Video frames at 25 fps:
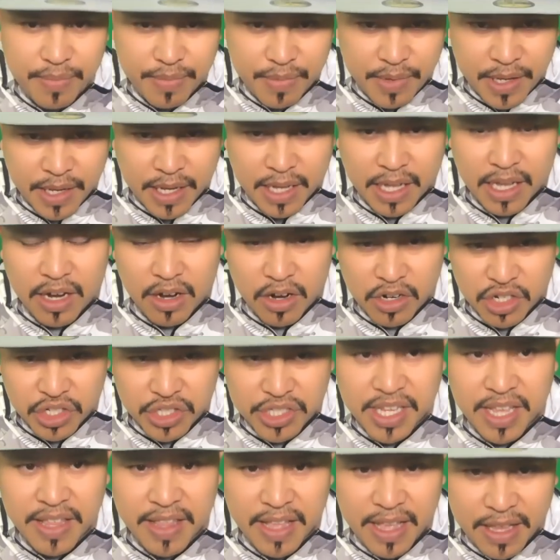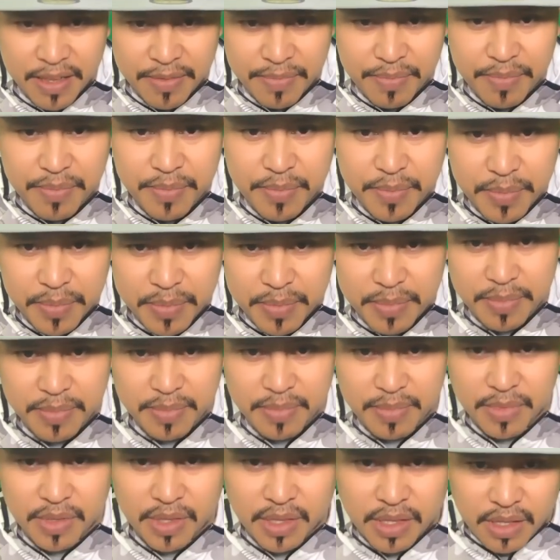Yeah, I heard um, say that.
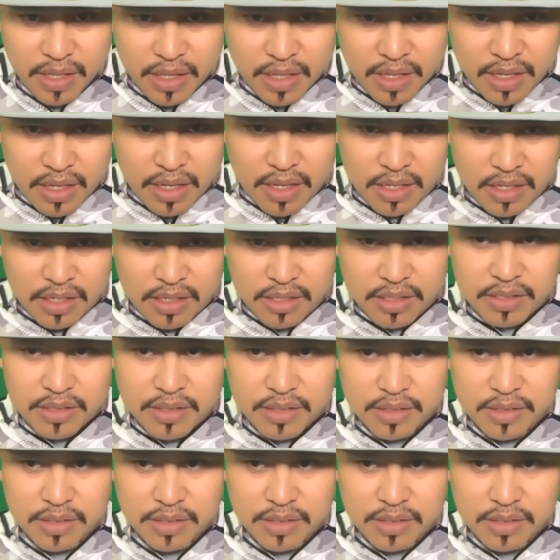She went there.